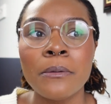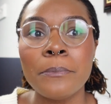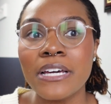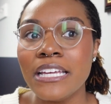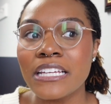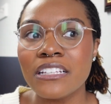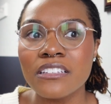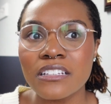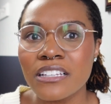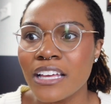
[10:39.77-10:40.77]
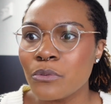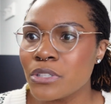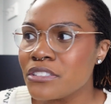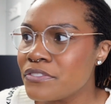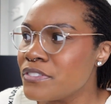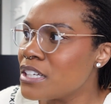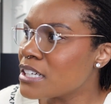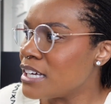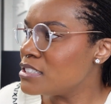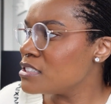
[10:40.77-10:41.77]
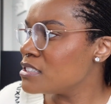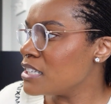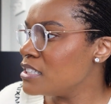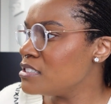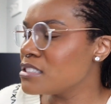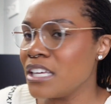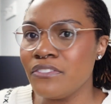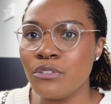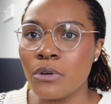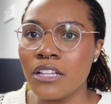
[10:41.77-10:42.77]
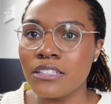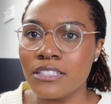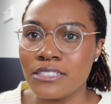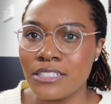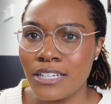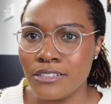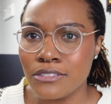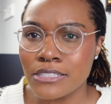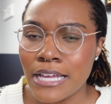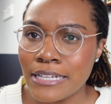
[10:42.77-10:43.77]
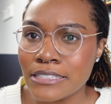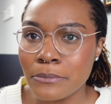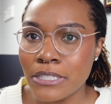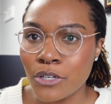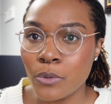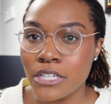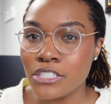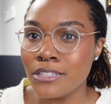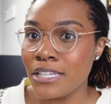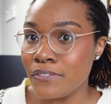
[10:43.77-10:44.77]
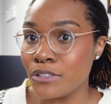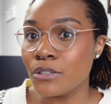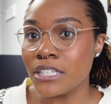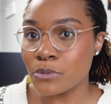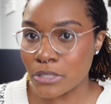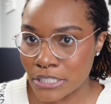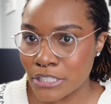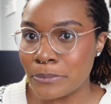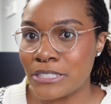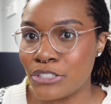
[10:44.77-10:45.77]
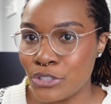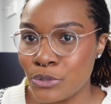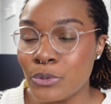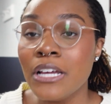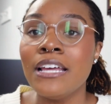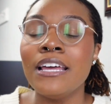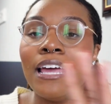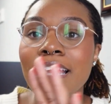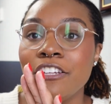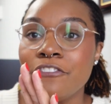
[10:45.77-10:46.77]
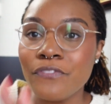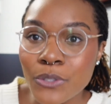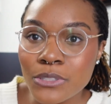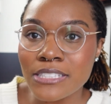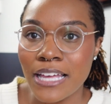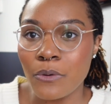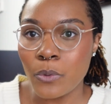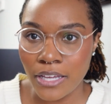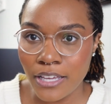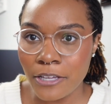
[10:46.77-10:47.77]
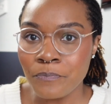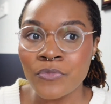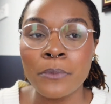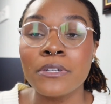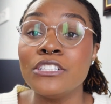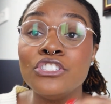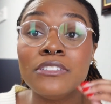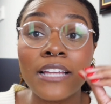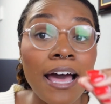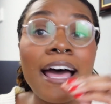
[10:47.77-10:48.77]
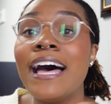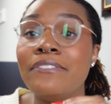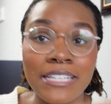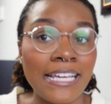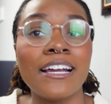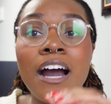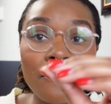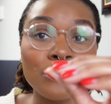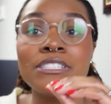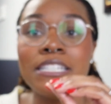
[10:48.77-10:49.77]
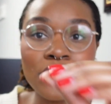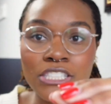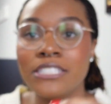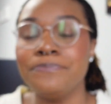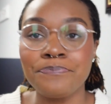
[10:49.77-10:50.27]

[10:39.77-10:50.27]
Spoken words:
But it can look like, what the fuck? I just gave you all of this and now you're just asking me a question, even though that's what therapists do. And it feels that way because you're not having a conversation